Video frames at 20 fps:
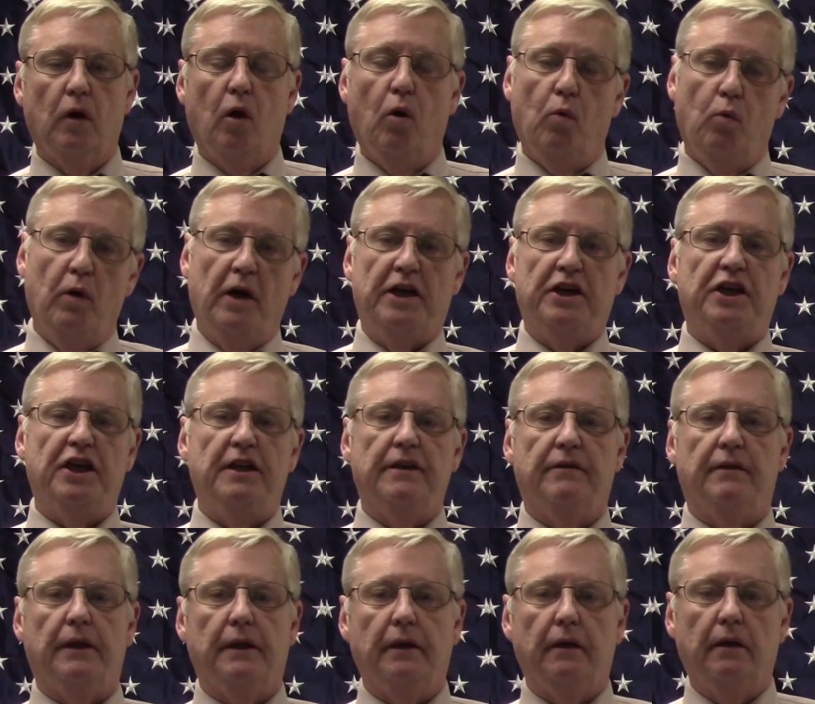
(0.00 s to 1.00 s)
Which is
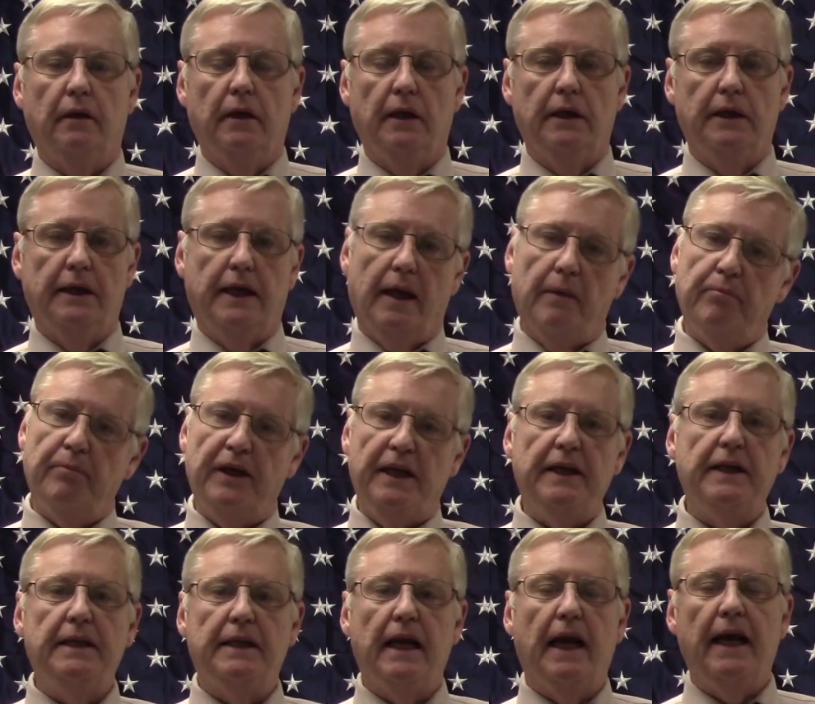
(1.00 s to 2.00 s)
it?
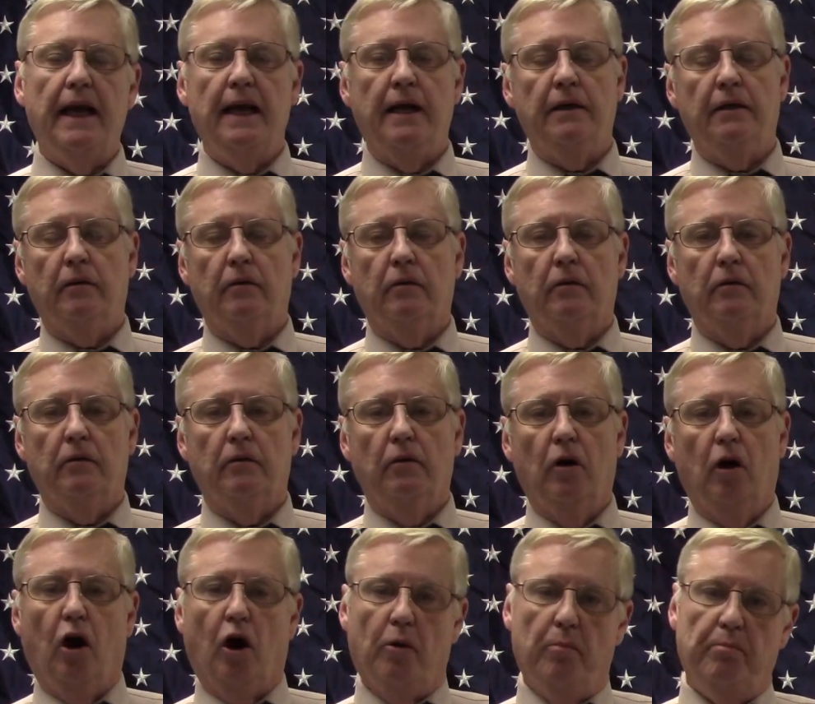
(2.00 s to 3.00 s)
Deadbeat dad
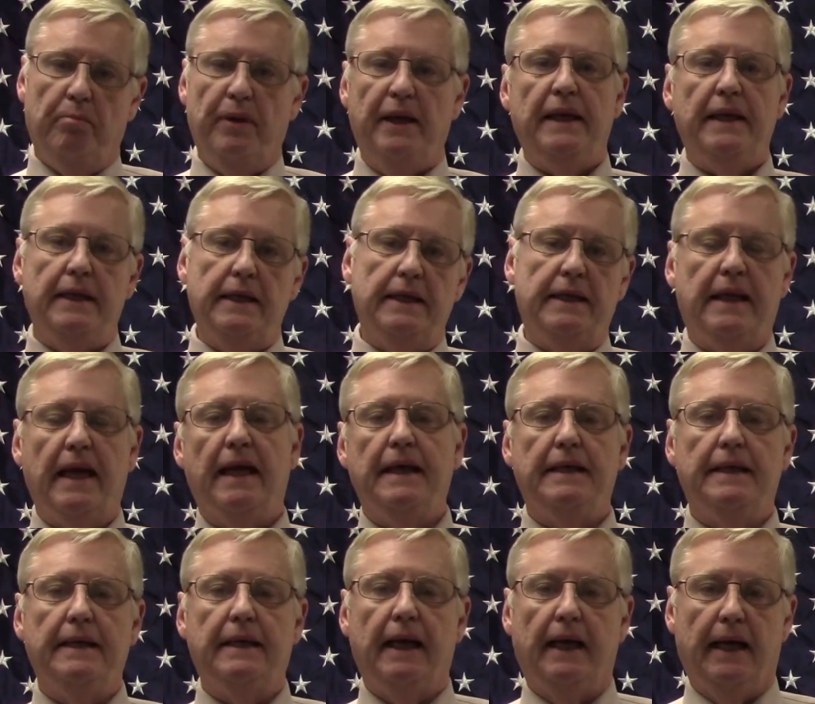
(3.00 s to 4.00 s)
or beaten
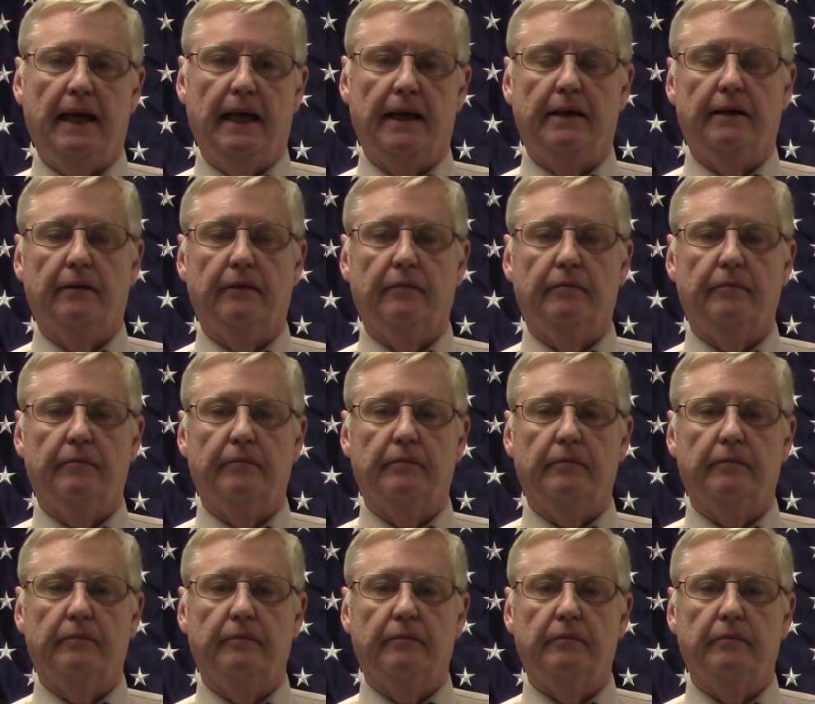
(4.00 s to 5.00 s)
dead dad?
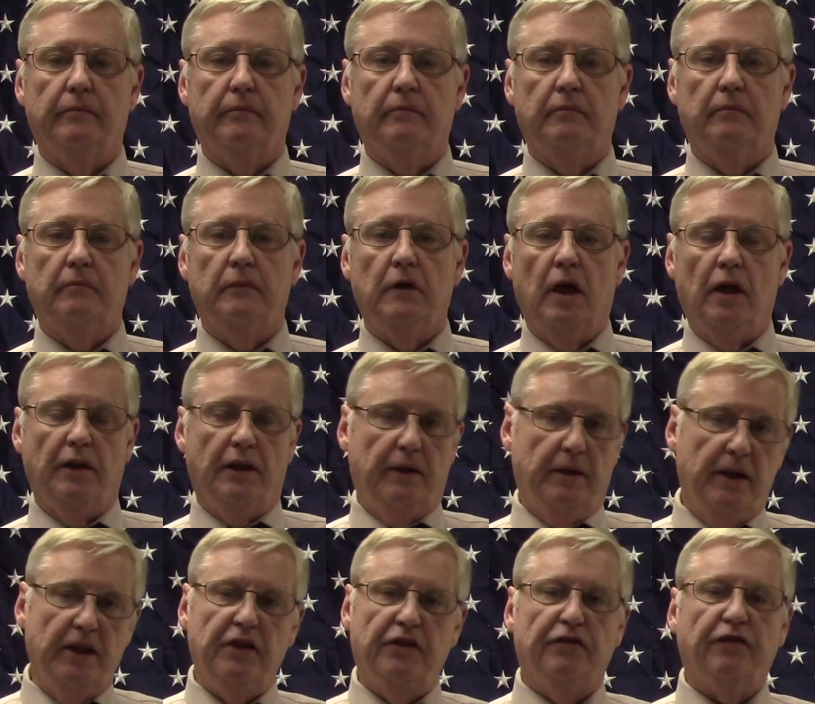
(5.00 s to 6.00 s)

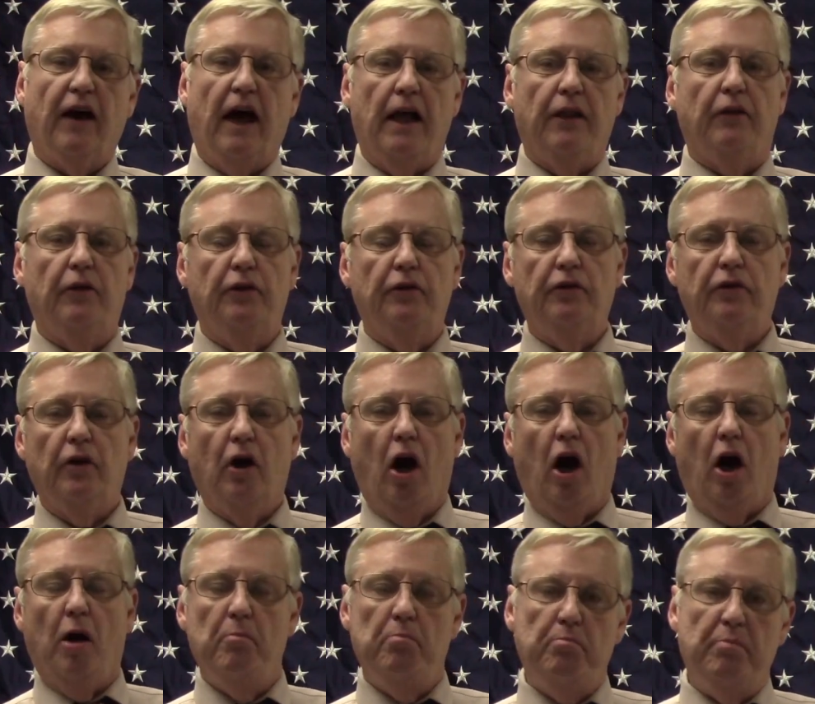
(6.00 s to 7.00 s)
These fathers
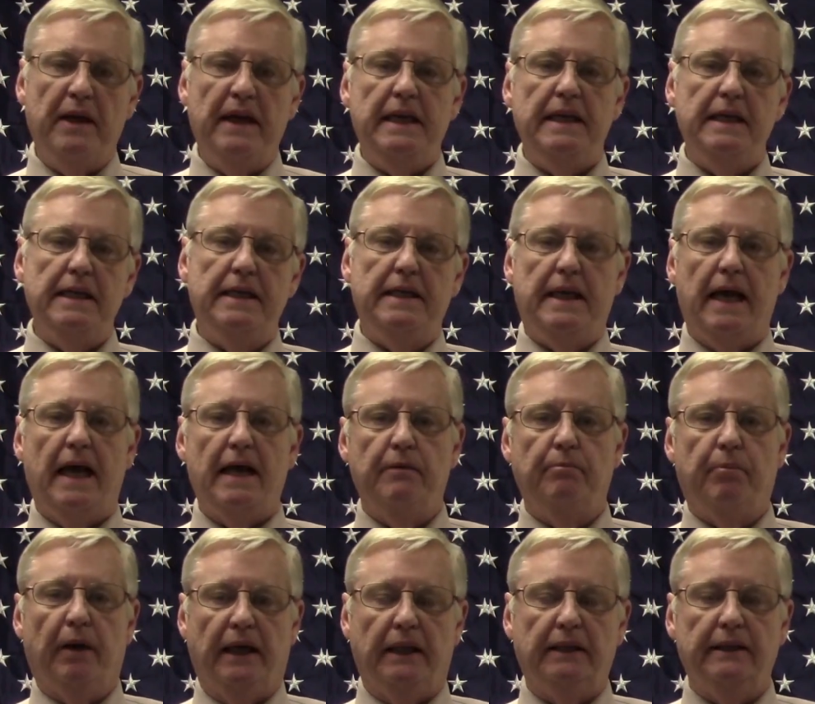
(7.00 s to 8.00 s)
are beaten
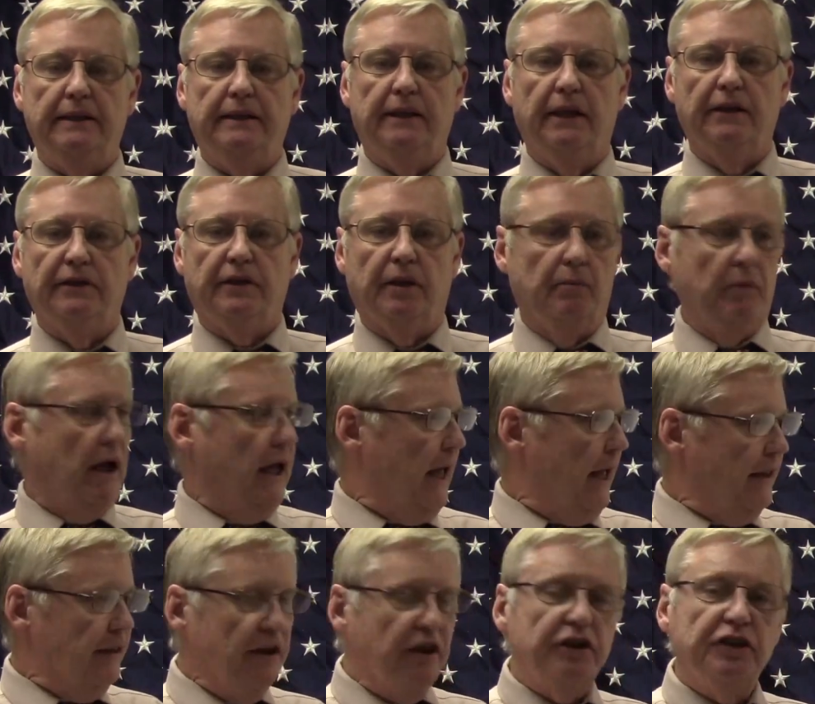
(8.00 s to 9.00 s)
dead by the system.
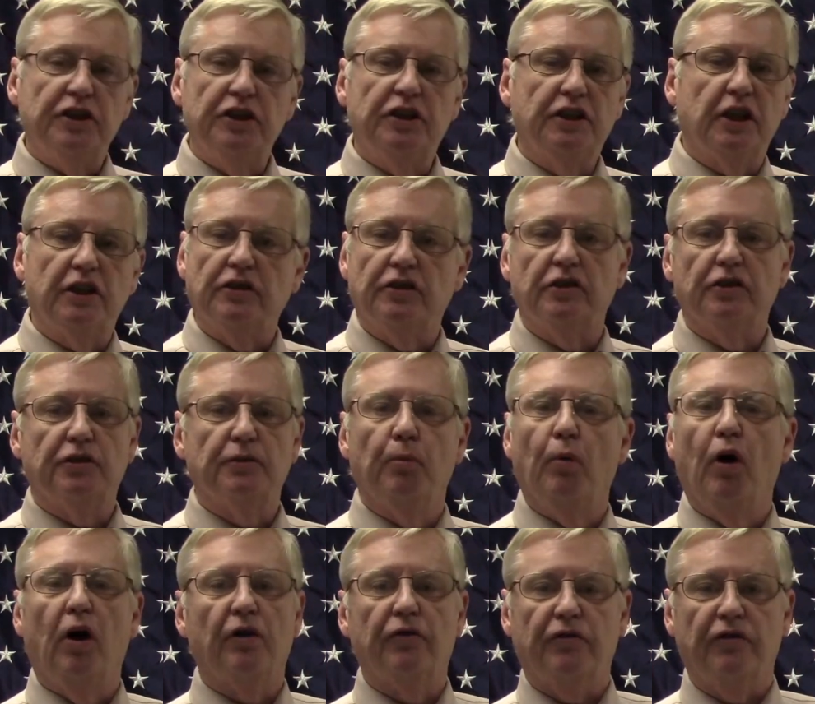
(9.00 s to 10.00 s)
And this is just a
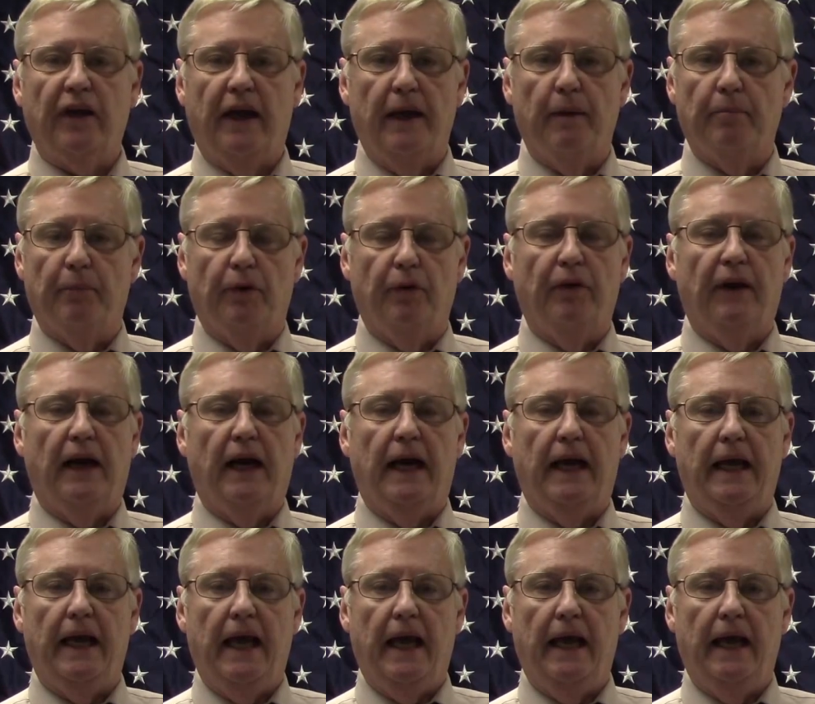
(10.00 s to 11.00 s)
small sample that
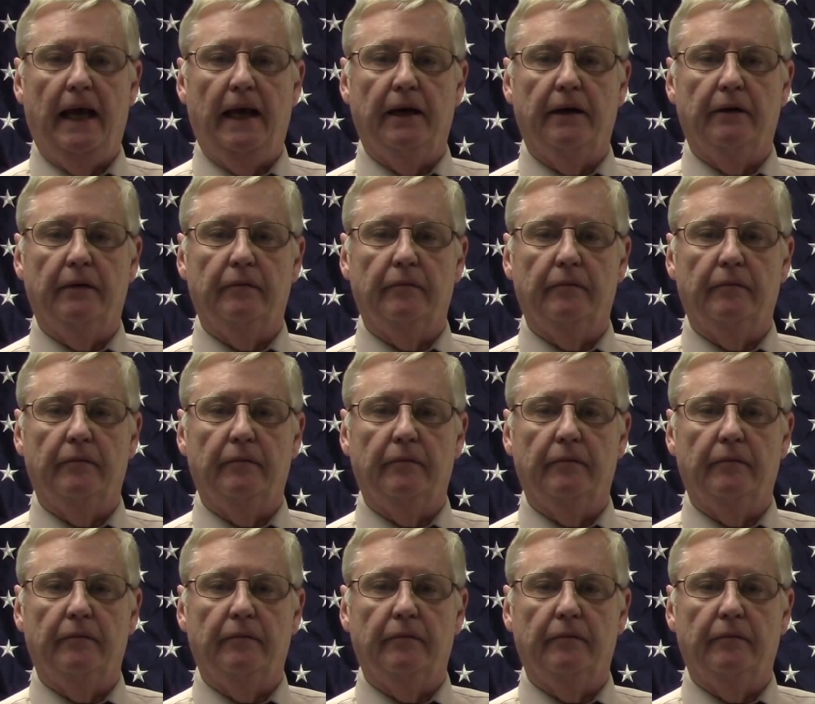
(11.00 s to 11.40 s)
I had.